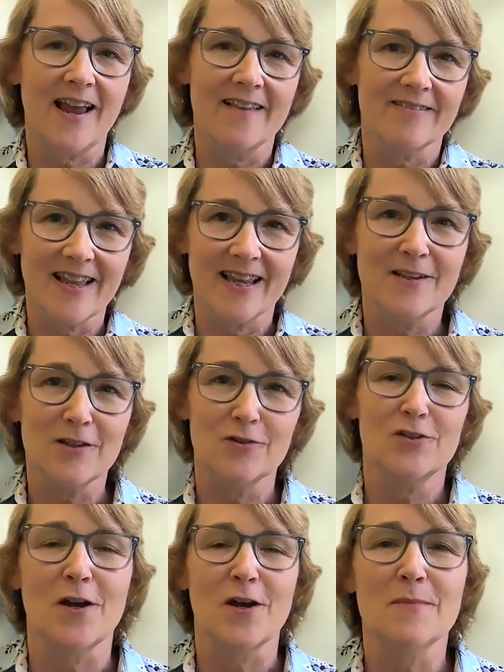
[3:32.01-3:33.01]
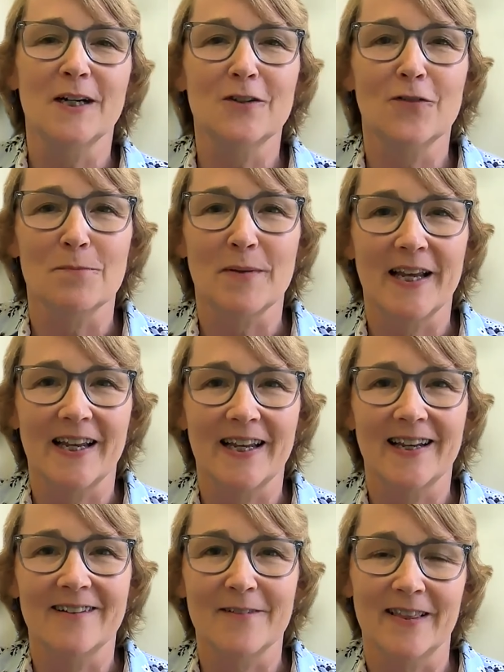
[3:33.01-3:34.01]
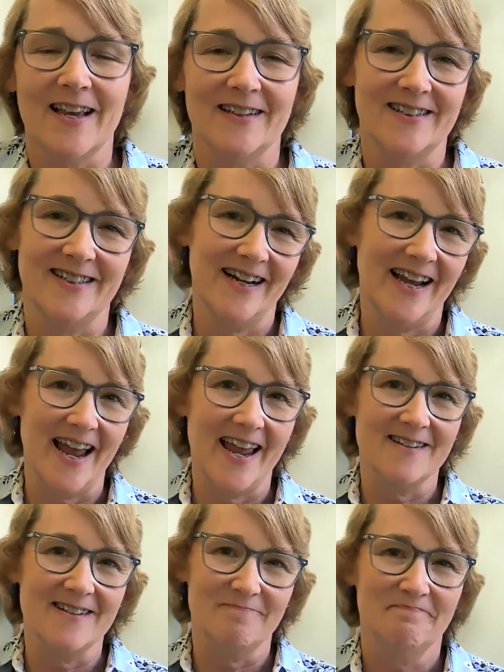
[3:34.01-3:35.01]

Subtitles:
and thank you so much for being with us today.